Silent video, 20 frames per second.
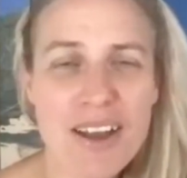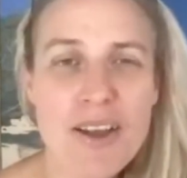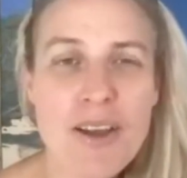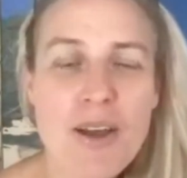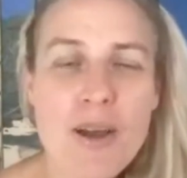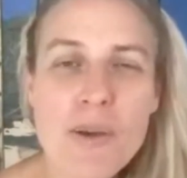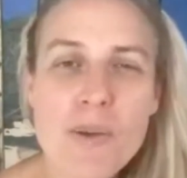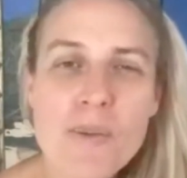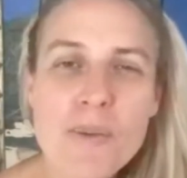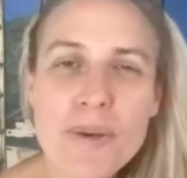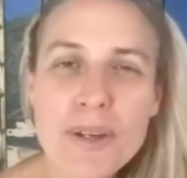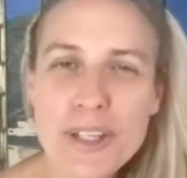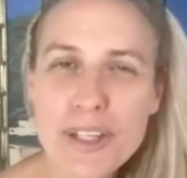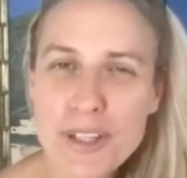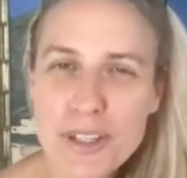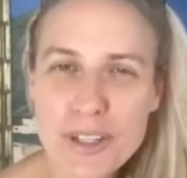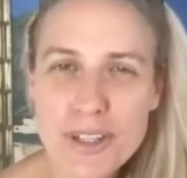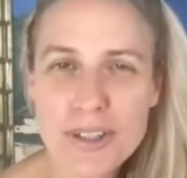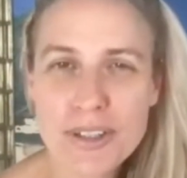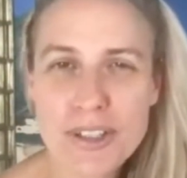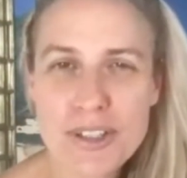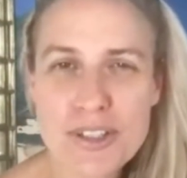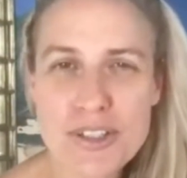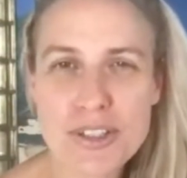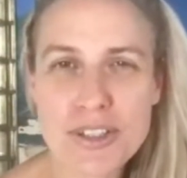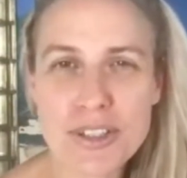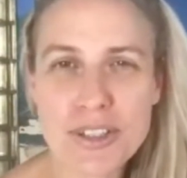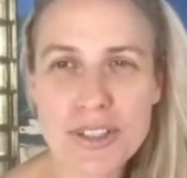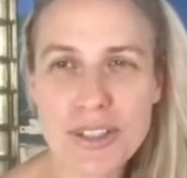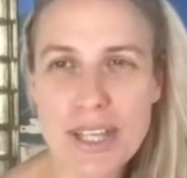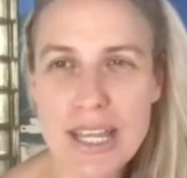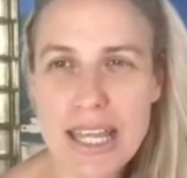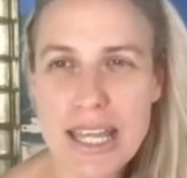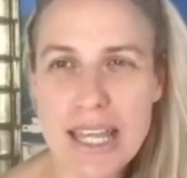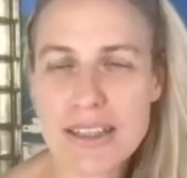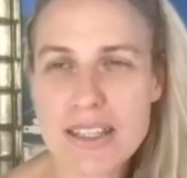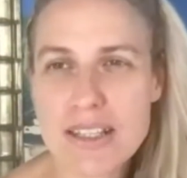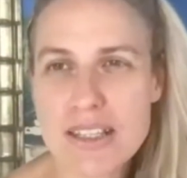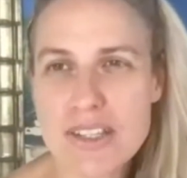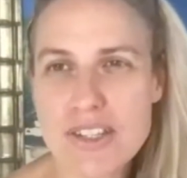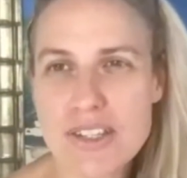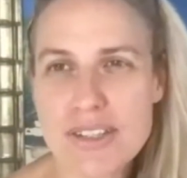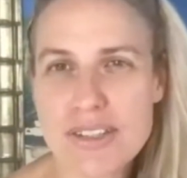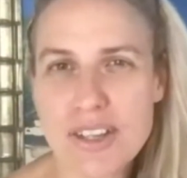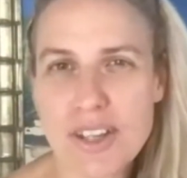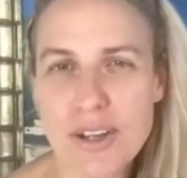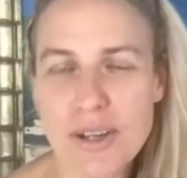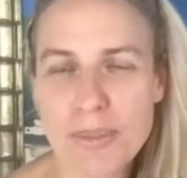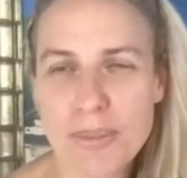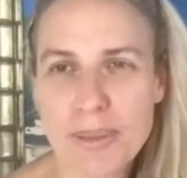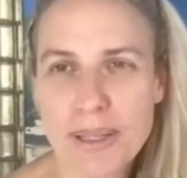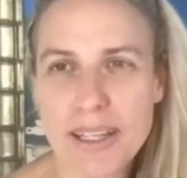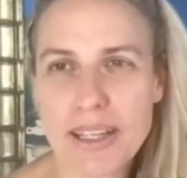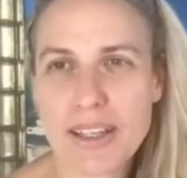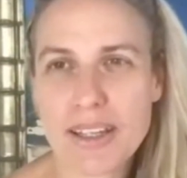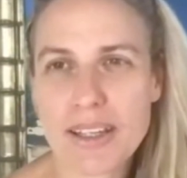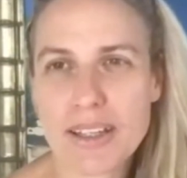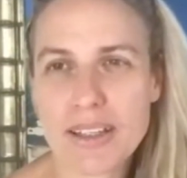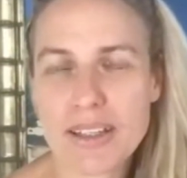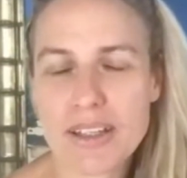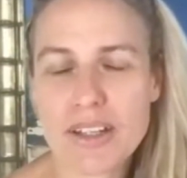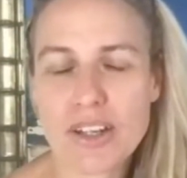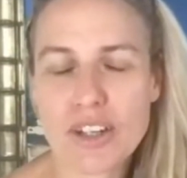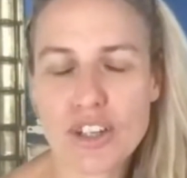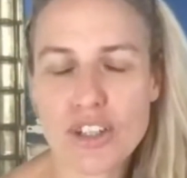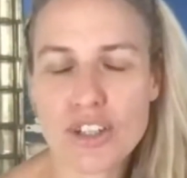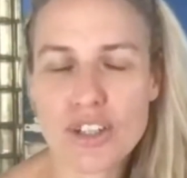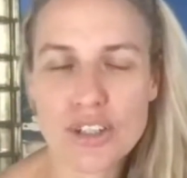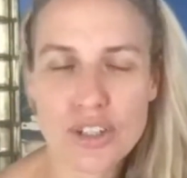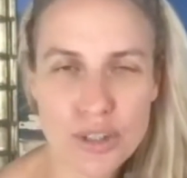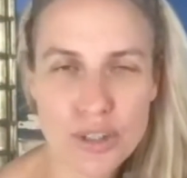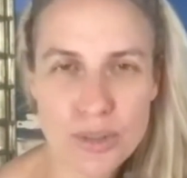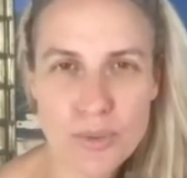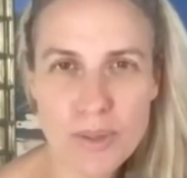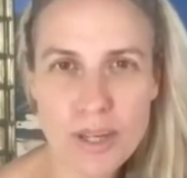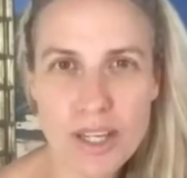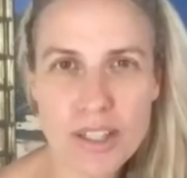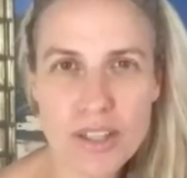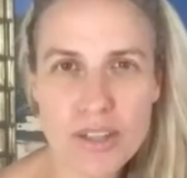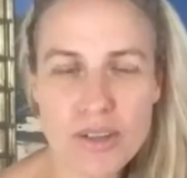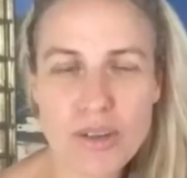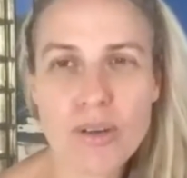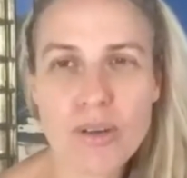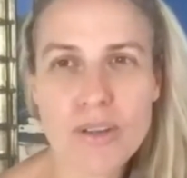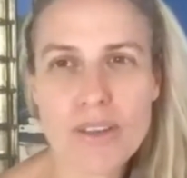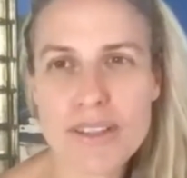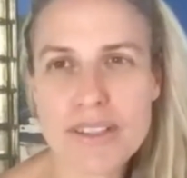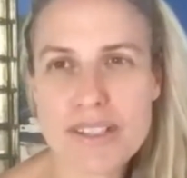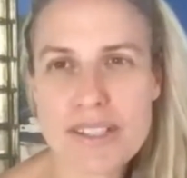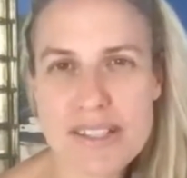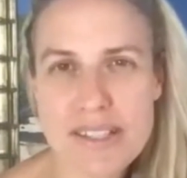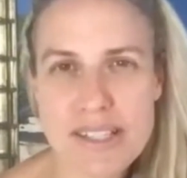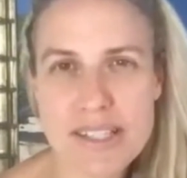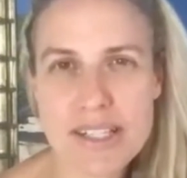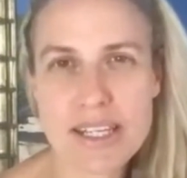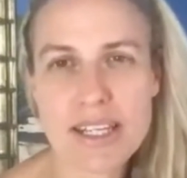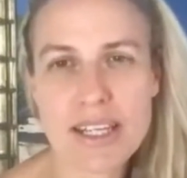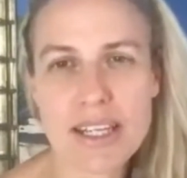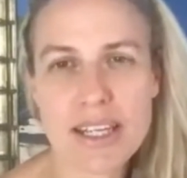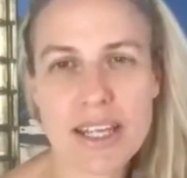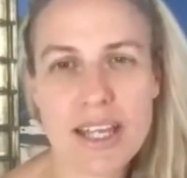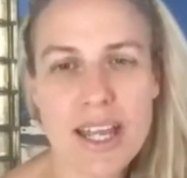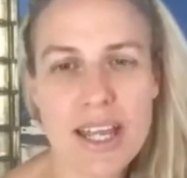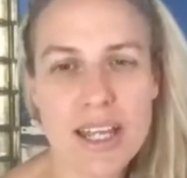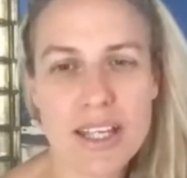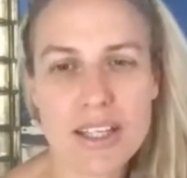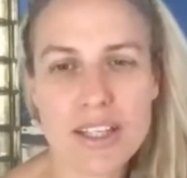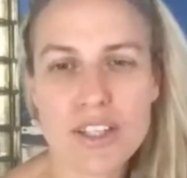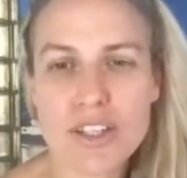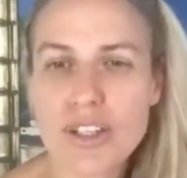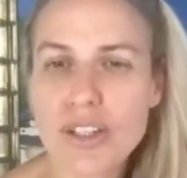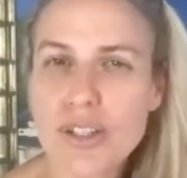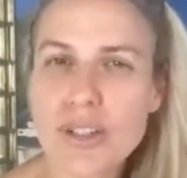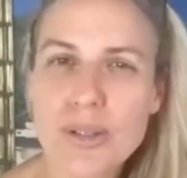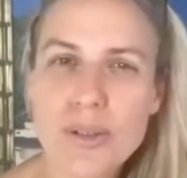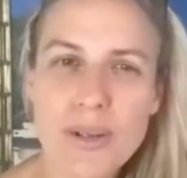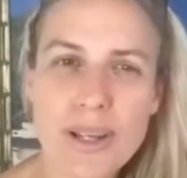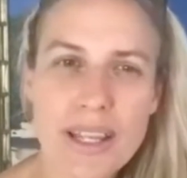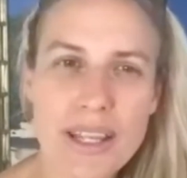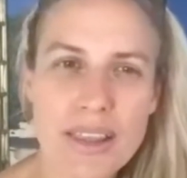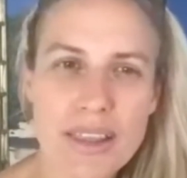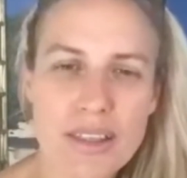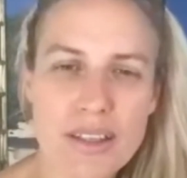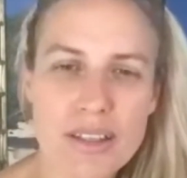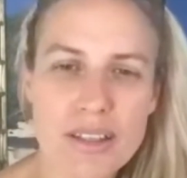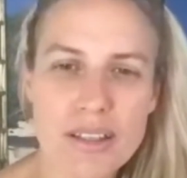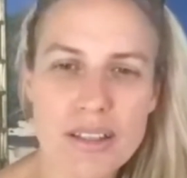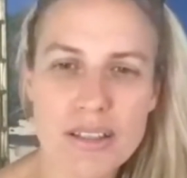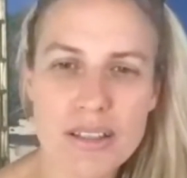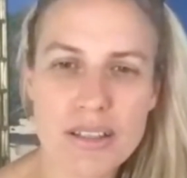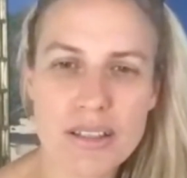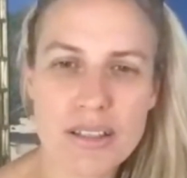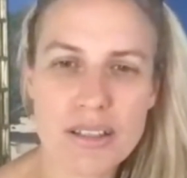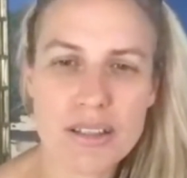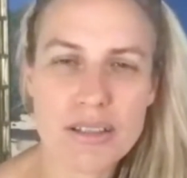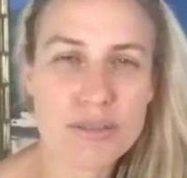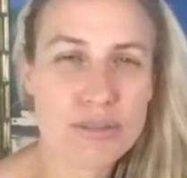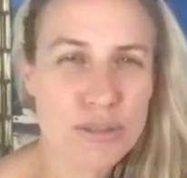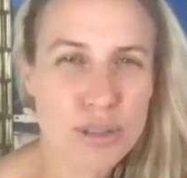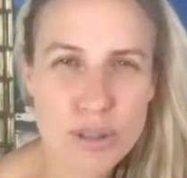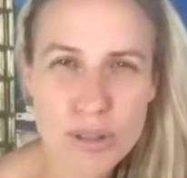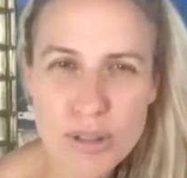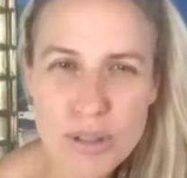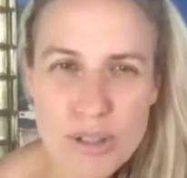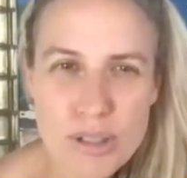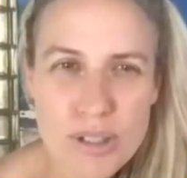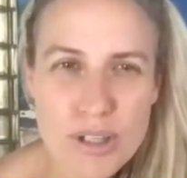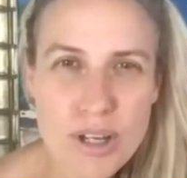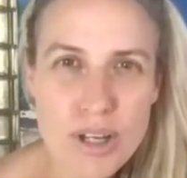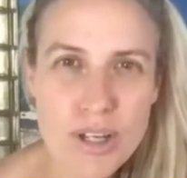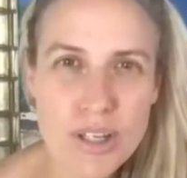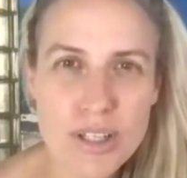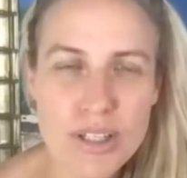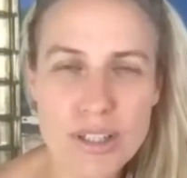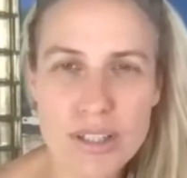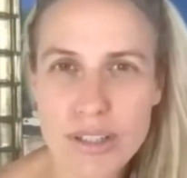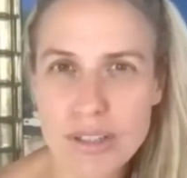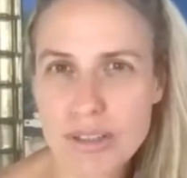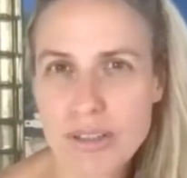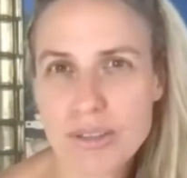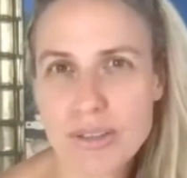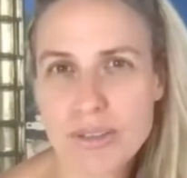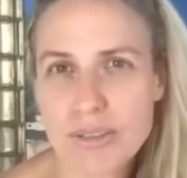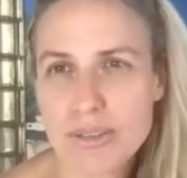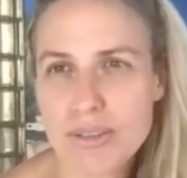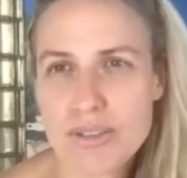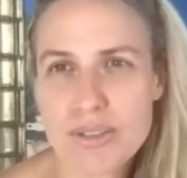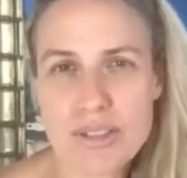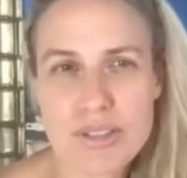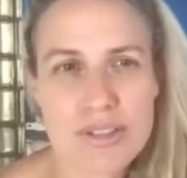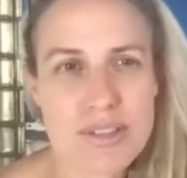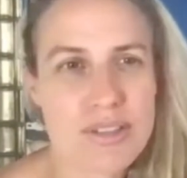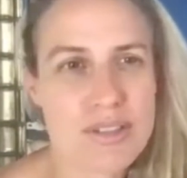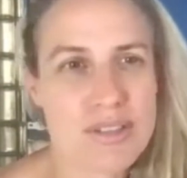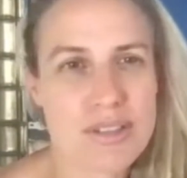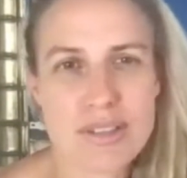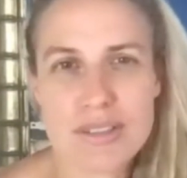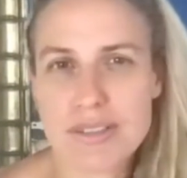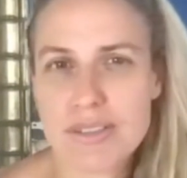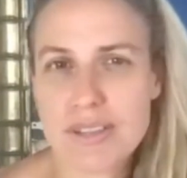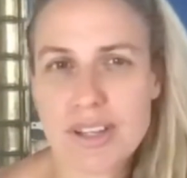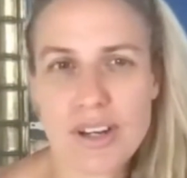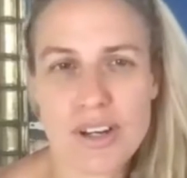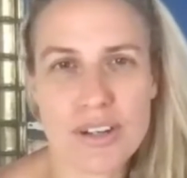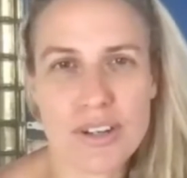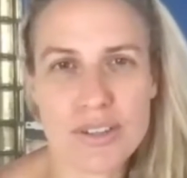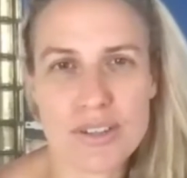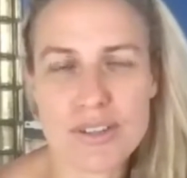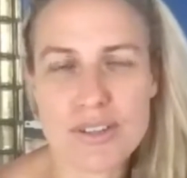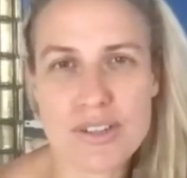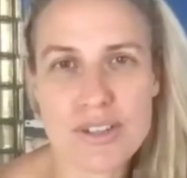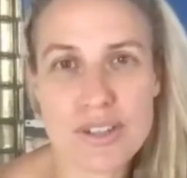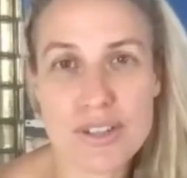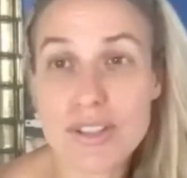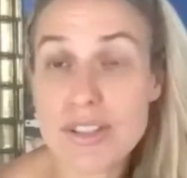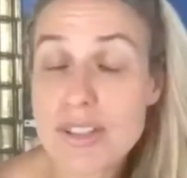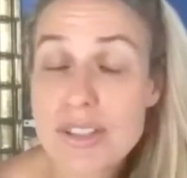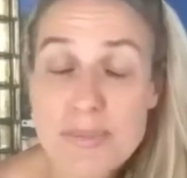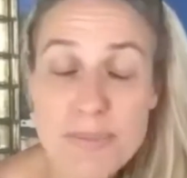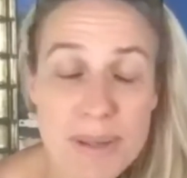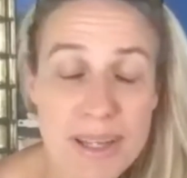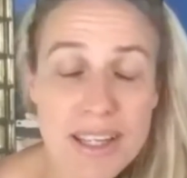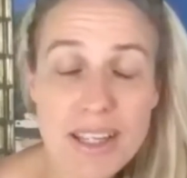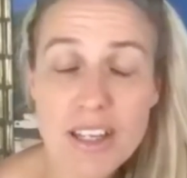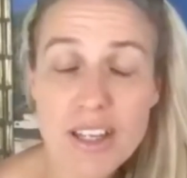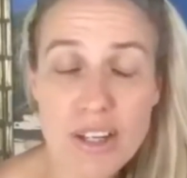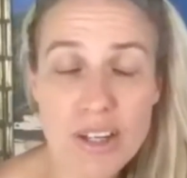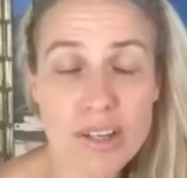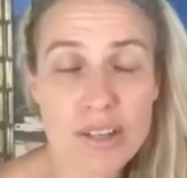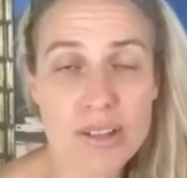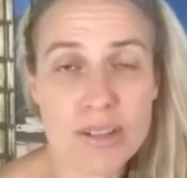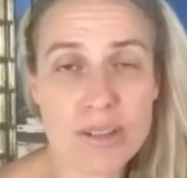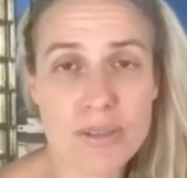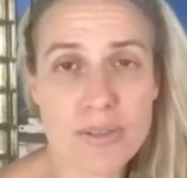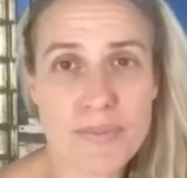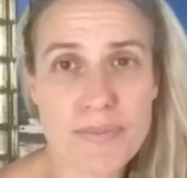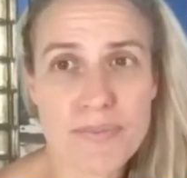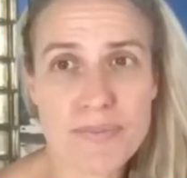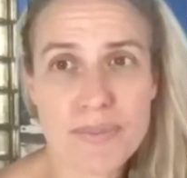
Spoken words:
What are you going to do that's just going to be, you know, you in your authenticity, you in the raw, you just, you know, just being you.